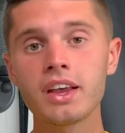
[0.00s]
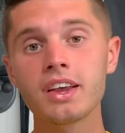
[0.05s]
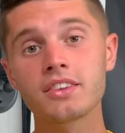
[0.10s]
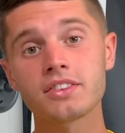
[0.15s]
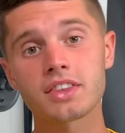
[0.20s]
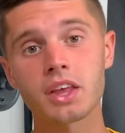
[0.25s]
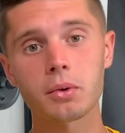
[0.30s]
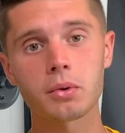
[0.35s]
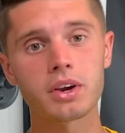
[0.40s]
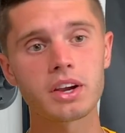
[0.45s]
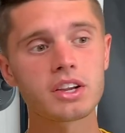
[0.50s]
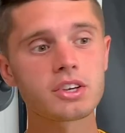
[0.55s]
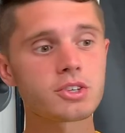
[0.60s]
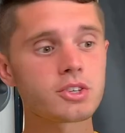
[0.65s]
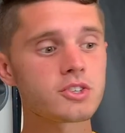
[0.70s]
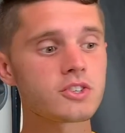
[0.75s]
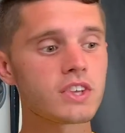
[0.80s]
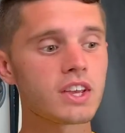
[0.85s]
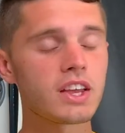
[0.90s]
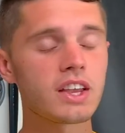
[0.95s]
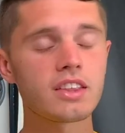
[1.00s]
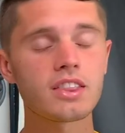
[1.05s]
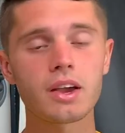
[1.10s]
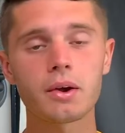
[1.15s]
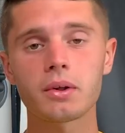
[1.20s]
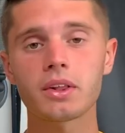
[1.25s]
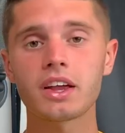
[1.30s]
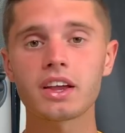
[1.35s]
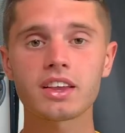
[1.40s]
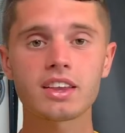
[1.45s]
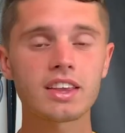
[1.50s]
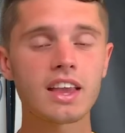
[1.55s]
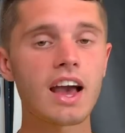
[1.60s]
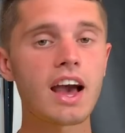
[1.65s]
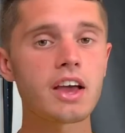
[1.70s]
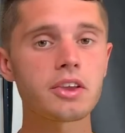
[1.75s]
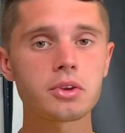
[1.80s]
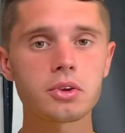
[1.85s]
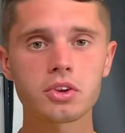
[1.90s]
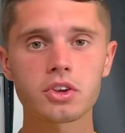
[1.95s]
They were interested. They were like,
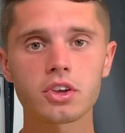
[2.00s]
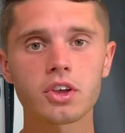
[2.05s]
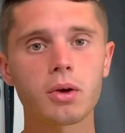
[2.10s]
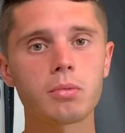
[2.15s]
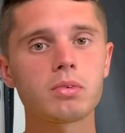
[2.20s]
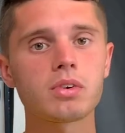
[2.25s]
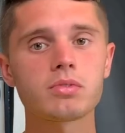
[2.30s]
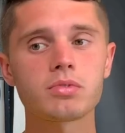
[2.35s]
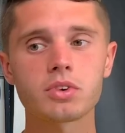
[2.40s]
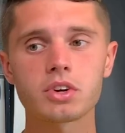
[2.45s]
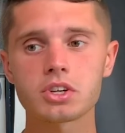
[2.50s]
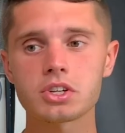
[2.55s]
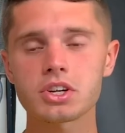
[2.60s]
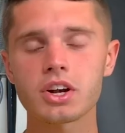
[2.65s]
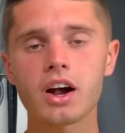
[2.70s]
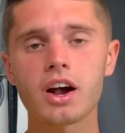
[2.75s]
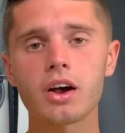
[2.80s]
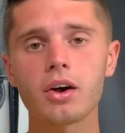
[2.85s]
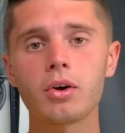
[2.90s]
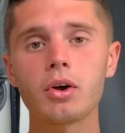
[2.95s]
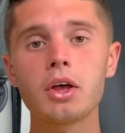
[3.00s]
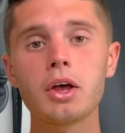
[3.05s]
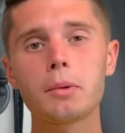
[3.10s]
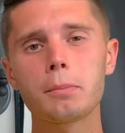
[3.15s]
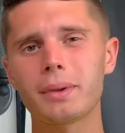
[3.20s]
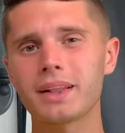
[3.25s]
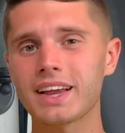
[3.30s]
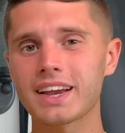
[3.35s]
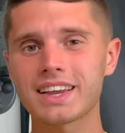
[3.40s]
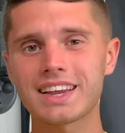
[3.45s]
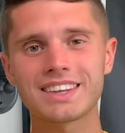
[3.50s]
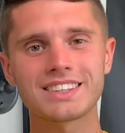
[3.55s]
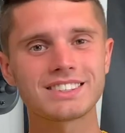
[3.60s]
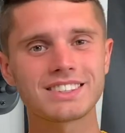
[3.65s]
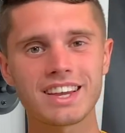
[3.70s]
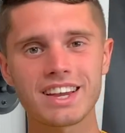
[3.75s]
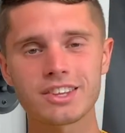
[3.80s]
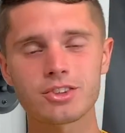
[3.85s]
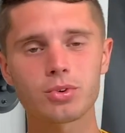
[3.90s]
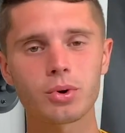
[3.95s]
yeah, you can come in for a trial. But like I
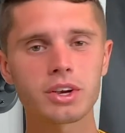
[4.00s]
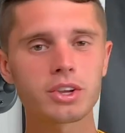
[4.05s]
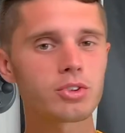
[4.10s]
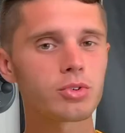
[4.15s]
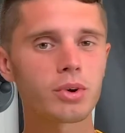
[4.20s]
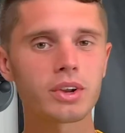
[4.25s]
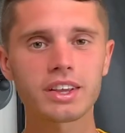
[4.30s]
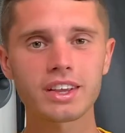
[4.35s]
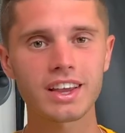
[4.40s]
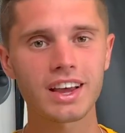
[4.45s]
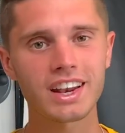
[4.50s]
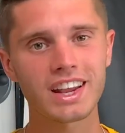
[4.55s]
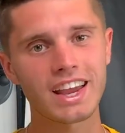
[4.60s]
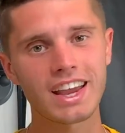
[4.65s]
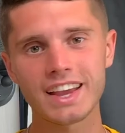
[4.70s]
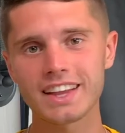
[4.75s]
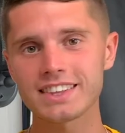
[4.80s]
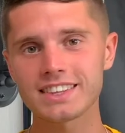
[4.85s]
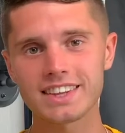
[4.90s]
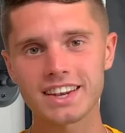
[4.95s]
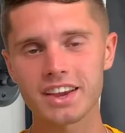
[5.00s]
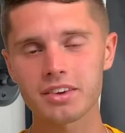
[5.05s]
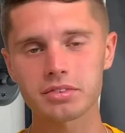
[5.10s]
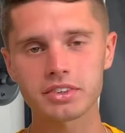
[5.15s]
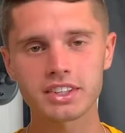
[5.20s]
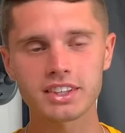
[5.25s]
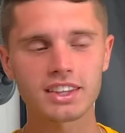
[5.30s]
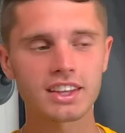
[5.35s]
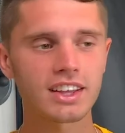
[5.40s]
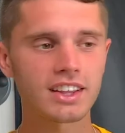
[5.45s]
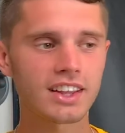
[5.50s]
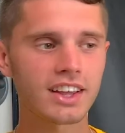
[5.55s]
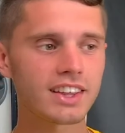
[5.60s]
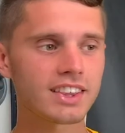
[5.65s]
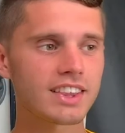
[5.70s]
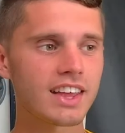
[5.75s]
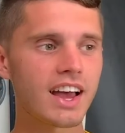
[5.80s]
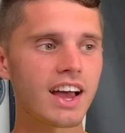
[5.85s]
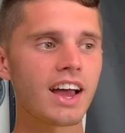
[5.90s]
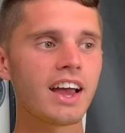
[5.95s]
said, 2020 kind of ended everything
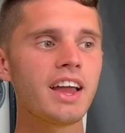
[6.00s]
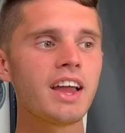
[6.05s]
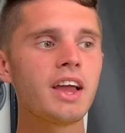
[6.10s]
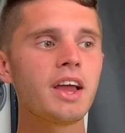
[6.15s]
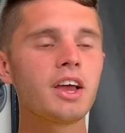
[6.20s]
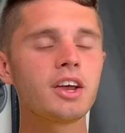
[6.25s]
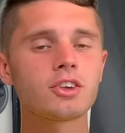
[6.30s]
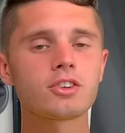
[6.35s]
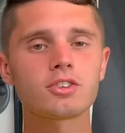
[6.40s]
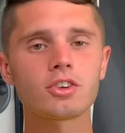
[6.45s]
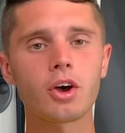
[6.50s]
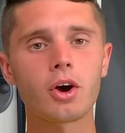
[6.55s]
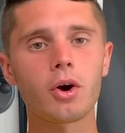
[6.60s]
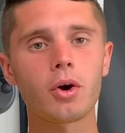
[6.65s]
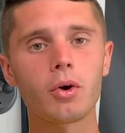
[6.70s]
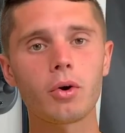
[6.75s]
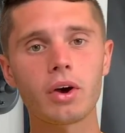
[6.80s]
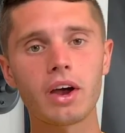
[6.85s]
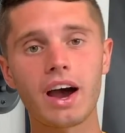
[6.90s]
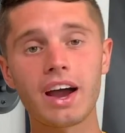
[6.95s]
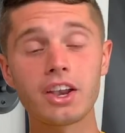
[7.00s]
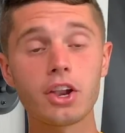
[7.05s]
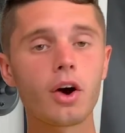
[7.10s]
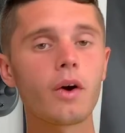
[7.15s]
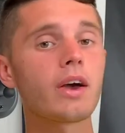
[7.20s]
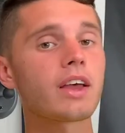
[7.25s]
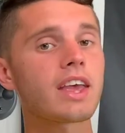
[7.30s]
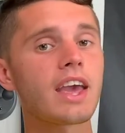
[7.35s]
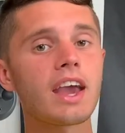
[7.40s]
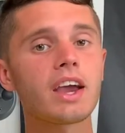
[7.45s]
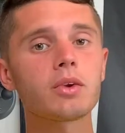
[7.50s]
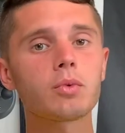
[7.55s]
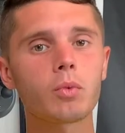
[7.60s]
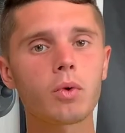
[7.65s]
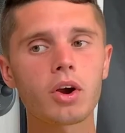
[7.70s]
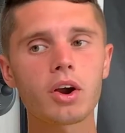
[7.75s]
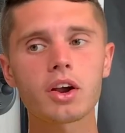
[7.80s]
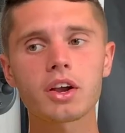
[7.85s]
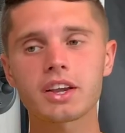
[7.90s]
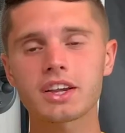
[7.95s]
like that. So I know it can
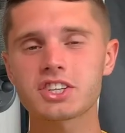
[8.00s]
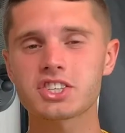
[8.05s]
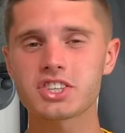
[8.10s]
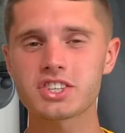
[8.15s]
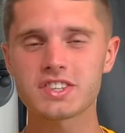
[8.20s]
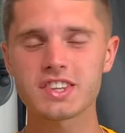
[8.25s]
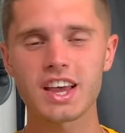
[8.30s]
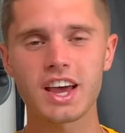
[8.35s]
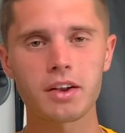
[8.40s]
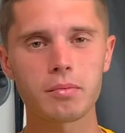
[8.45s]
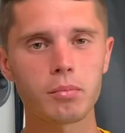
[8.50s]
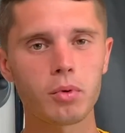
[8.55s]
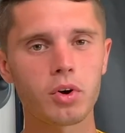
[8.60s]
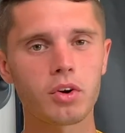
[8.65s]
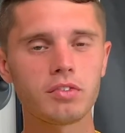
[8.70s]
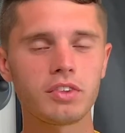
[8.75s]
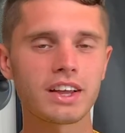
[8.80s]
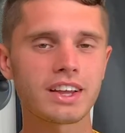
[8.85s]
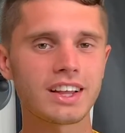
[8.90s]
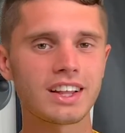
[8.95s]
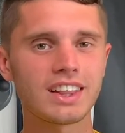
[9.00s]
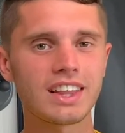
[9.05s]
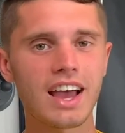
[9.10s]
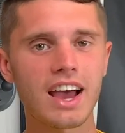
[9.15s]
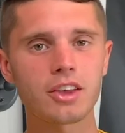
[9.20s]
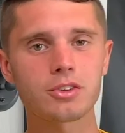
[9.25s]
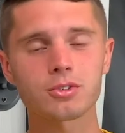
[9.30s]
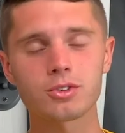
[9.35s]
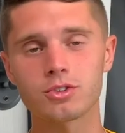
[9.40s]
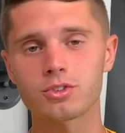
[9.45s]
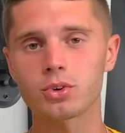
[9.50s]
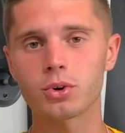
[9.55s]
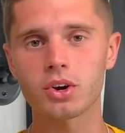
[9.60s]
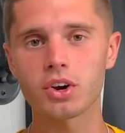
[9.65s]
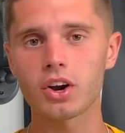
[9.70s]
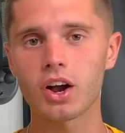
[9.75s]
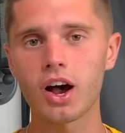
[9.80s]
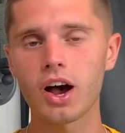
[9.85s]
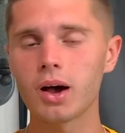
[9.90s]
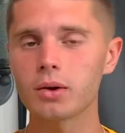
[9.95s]
work. It's just kind of more of like a last
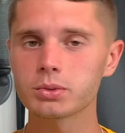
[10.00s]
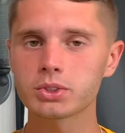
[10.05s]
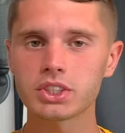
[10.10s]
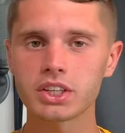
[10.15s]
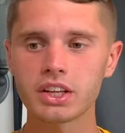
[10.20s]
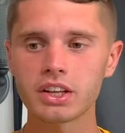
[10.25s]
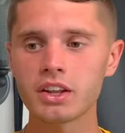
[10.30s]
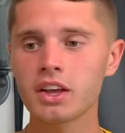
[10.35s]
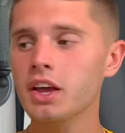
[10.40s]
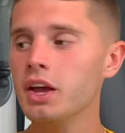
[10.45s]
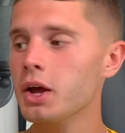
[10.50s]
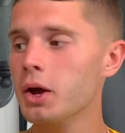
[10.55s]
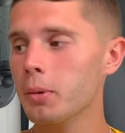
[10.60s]
resort option.